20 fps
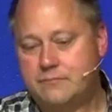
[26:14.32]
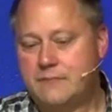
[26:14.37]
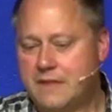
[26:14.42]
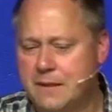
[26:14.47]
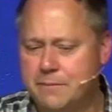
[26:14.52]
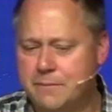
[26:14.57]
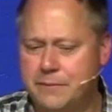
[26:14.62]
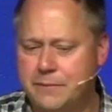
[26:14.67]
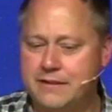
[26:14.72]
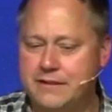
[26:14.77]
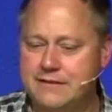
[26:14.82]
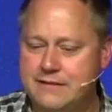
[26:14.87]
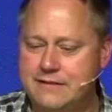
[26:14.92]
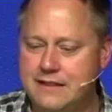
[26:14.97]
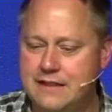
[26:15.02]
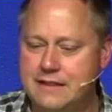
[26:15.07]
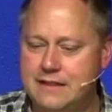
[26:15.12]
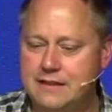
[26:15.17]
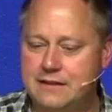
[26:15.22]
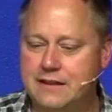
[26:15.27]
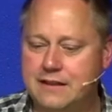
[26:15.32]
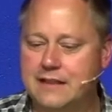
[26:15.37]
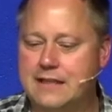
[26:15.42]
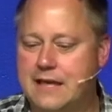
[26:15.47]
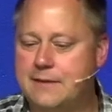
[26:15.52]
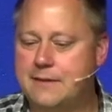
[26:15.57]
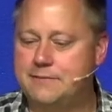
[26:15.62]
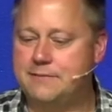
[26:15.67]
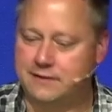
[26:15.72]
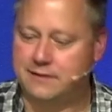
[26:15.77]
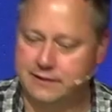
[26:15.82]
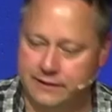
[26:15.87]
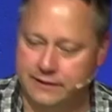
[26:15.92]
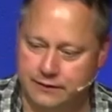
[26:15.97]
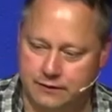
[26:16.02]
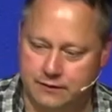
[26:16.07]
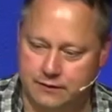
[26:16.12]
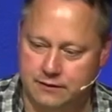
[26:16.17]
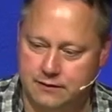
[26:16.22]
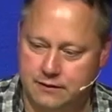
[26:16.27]
but indeed it came to
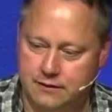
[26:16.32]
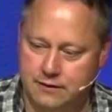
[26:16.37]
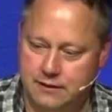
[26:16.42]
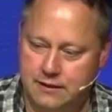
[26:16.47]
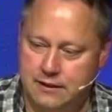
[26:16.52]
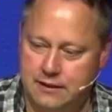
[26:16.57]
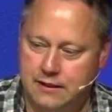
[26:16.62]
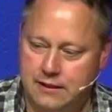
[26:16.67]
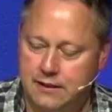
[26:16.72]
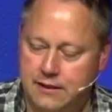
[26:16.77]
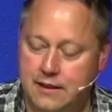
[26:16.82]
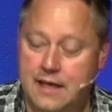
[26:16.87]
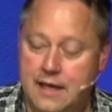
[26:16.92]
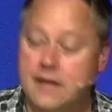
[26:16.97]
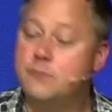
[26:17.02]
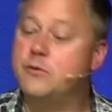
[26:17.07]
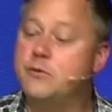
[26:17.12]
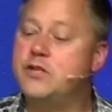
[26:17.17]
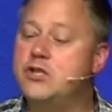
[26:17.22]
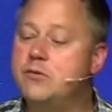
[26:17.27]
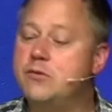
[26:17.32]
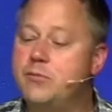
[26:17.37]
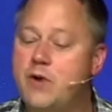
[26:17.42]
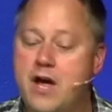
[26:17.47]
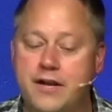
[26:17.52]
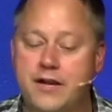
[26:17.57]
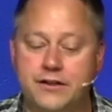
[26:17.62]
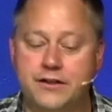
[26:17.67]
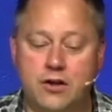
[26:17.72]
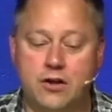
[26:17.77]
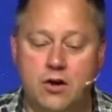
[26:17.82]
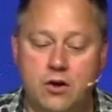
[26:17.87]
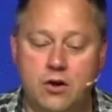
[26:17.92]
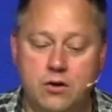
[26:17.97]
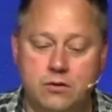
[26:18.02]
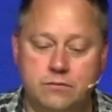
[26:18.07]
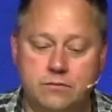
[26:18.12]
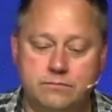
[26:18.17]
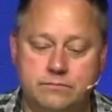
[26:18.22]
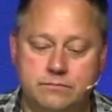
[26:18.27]
little. And when you brought it
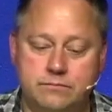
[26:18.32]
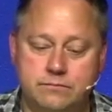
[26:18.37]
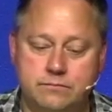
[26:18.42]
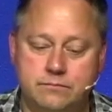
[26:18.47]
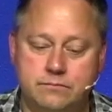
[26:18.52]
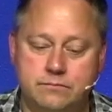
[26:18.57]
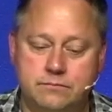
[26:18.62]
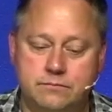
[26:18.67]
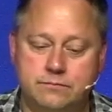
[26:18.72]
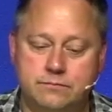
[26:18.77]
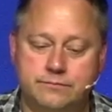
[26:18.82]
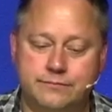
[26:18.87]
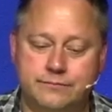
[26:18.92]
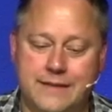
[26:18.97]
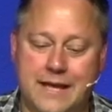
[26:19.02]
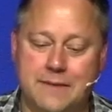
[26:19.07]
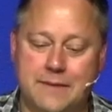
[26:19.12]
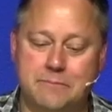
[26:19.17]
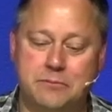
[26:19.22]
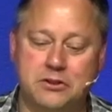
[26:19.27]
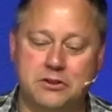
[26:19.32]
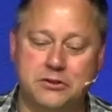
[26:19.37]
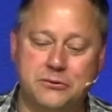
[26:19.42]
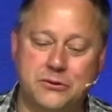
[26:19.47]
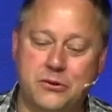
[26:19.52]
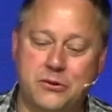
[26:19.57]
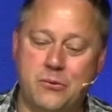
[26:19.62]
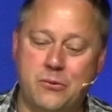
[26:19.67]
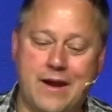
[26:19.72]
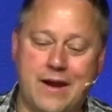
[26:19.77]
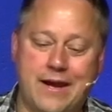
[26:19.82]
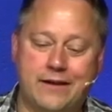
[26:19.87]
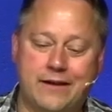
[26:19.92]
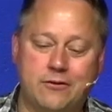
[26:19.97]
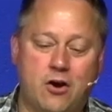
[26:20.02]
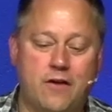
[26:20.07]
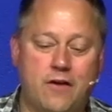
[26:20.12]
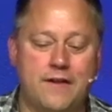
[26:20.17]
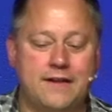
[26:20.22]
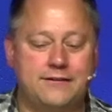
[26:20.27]
home, I blew it away.
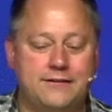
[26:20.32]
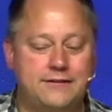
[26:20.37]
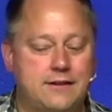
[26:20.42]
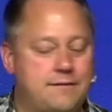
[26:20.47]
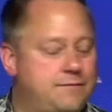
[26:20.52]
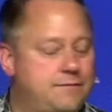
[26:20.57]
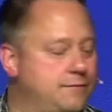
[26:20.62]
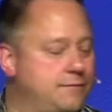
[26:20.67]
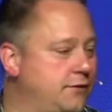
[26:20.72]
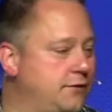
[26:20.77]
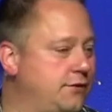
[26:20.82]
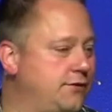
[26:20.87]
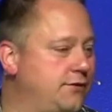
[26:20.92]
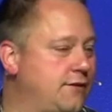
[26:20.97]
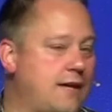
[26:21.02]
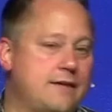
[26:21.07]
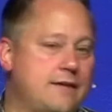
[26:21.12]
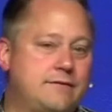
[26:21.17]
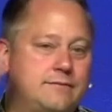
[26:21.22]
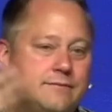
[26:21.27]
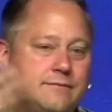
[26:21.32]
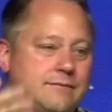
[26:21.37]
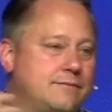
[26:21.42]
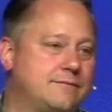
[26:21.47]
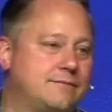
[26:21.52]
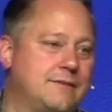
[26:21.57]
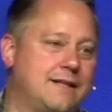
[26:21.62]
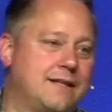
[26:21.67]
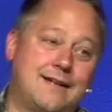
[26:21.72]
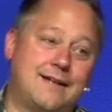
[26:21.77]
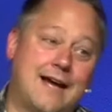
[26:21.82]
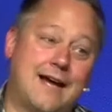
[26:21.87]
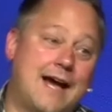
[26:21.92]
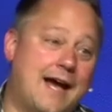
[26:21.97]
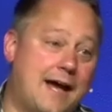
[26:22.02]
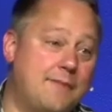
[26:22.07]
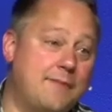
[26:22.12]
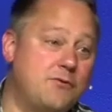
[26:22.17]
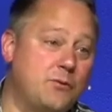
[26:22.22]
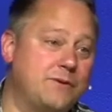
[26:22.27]
All that stuff in verse 5
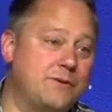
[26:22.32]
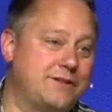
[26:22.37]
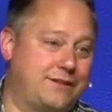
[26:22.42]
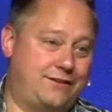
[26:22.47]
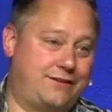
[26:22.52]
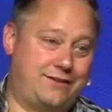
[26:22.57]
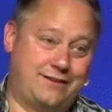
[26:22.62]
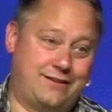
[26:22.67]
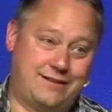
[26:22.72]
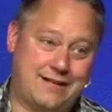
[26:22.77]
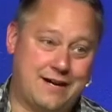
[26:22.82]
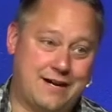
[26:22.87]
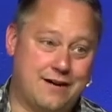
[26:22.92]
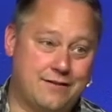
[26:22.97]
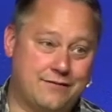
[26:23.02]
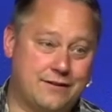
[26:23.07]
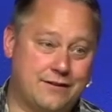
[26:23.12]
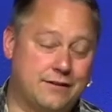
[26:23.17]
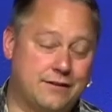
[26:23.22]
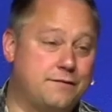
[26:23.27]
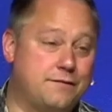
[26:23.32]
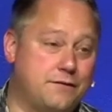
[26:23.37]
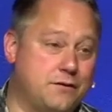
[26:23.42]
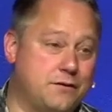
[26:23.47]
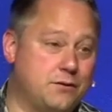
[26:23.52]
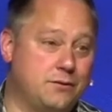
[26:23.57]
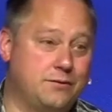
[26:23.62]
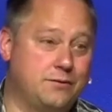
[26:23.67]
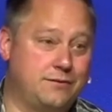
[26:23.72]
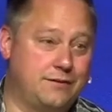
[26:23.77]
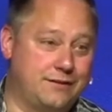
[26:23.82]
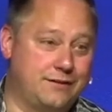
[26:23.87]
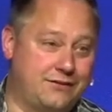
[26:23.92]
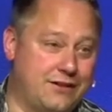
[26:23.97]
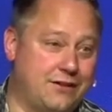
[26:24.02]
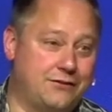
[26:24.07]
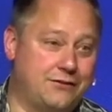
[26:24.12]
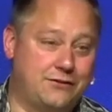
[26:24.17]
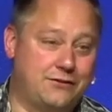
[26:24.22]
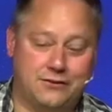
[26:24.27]
I'm the one that took care of the food, the
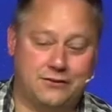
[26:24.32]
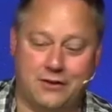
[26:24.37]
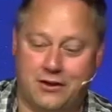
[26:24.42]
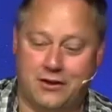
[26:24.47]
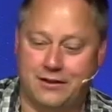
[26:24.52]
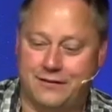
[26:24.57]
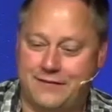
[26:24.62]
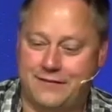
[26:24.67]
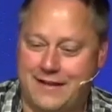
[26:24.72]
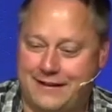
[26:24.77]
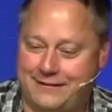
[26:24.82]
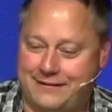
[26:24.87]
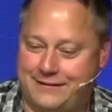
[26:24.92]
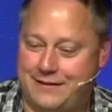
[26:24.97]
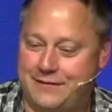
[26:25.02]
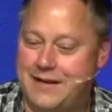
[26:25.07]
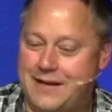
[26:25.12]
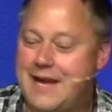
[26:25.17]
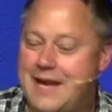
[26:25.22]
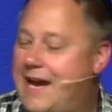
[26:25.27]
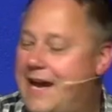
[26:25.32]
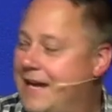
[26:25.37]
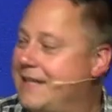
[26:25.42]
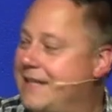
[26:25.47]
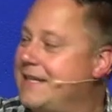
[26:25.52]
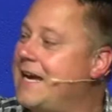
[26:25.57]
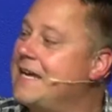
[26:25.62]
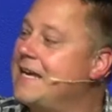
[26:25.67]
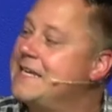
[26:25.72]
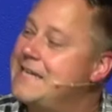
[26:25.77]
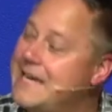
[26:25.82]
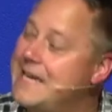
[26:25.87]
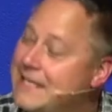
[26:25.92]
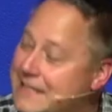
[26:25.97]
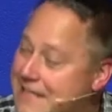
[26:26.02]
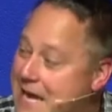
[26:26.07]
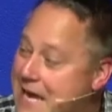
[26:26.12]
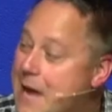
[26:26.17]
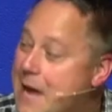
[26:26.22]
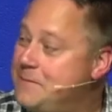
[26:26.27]
shelter, all of that stuff. I, I kind
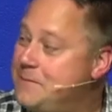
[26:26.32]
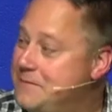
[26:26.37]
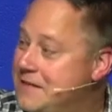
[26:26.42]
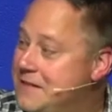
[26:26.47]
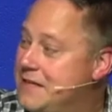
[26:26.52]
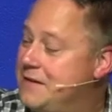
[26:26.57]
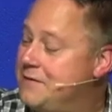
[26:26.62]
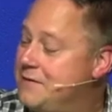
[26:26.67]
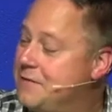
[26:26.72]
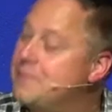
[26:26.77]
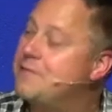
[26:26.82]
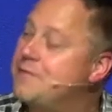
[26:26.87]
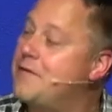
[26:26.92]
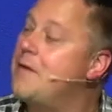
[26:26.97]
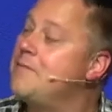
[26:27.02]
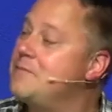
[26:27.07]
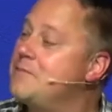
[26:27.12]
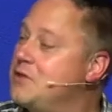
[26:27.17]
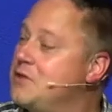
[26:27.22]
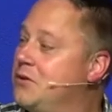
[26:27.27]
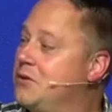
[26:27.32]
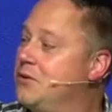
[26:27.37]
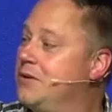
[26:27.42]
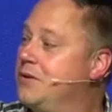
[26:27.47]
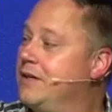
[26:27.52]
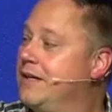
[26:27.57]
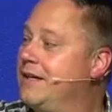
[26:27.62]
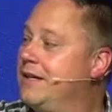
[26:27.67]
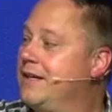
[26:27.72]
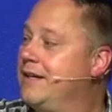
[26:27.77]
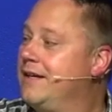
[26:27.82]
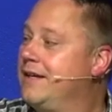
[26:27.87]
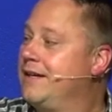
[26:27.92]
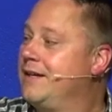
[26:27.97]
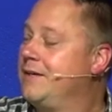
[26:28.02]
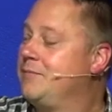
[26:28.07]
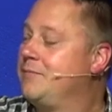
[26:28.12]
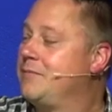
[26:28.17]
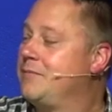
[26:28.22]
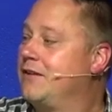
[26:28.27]
of kept it from you
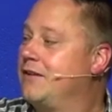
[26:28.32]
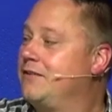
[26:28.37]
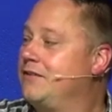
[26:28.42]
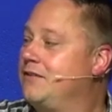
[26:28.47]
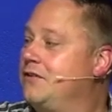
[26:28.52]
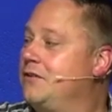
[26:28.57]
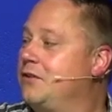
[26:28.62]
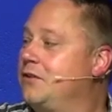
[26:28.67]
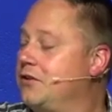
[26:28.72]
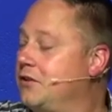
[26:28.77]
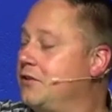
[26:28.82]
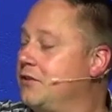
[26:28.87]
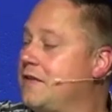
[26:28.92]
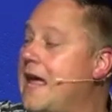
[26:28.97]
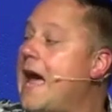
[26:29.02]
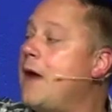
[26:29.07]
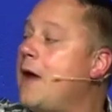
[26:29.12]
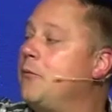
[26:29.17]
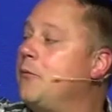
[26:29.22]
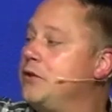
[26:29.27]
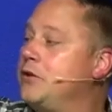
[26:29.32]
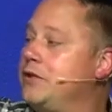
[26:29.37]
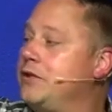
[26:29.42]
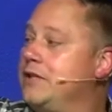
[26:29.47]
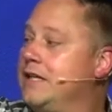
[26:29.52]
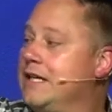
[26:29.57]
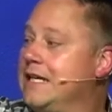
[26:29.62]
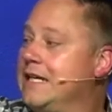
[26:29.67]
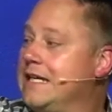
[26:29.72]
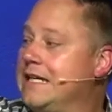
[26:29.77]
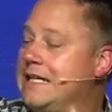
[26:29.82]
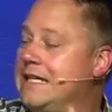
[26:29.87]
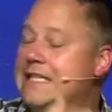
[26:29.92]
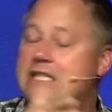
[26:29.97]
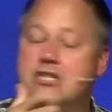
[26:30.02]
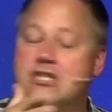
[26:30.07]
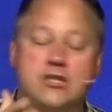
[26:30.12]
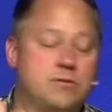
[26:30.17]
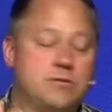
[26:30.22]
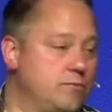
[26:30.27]
because you're, you're, that would
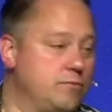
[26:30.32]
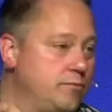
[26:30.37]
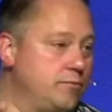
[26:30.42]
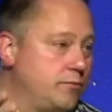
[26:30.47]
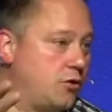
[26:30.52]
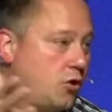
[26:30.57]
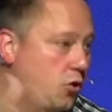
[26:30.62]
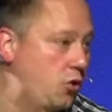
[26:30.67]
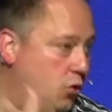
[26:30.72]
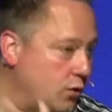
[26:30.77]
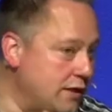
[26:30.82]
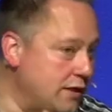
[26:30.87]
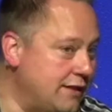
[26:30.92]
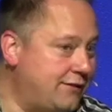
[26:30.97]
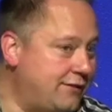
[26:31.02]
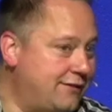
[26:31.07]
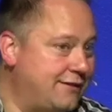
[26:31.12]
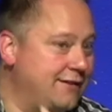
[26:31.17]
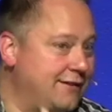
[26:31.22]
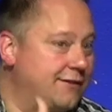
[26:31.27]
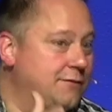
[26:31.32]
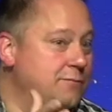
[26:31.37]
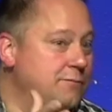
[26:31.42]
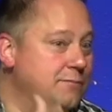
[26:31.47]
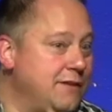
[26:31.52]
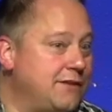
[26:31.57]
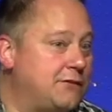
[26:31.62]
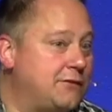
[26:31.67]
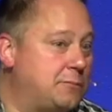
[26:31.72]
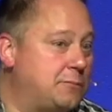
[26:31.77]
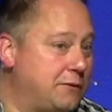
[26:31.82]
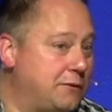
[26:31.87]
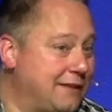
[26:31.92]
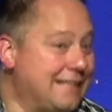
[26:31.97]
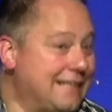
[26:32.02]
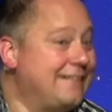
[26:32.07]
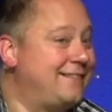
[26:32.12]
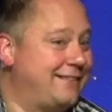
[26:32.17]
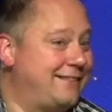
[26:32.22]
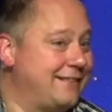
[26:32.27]
increase this
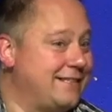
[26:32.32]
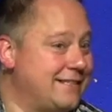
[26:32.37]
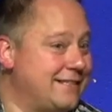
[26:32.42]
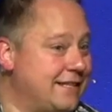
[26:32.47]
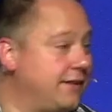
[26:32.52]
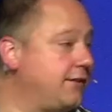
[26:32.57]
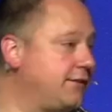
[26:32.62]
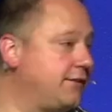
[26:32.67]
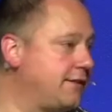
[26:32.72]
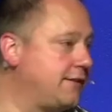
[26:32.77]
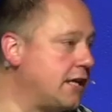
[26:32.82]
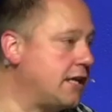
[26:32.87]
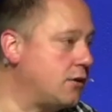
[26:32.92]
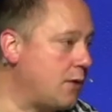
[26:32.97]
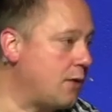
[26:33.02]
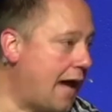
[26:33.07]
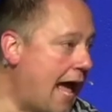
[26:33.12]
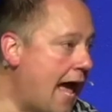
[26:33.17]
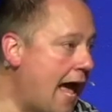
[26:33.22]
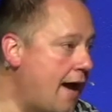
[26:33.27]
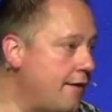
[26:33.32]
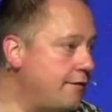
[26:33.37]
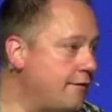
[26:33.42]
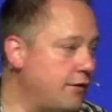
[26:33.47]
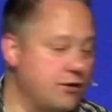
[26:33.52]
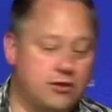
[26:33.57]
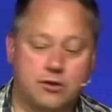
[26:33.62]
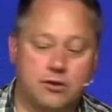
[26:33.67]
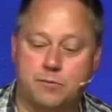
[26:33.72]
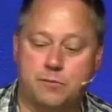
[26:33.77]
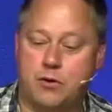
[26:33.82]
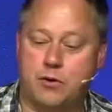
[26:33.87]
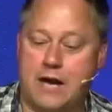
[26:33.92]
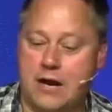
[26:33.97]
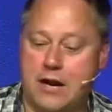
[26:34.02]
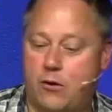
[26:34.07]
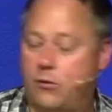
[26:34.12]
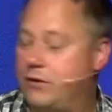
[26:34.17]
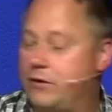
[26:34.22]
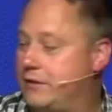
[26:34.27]
misplacedness that you have on your
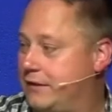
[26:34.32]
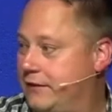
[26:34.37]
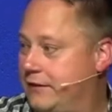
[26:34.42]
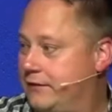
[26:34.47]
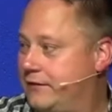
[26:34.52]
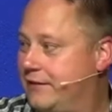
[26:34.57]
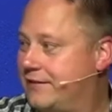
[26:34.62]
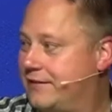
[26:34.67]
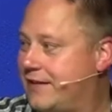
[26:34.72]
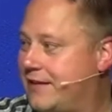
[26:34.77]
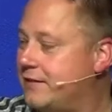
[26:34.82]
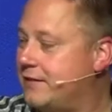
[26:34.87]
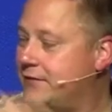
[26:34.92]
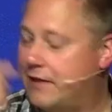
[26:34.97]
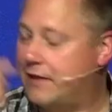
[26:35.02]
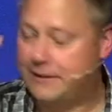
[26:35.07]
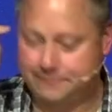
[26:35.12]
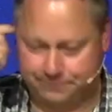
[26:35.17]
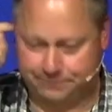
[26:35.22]
priorities. It's kind of like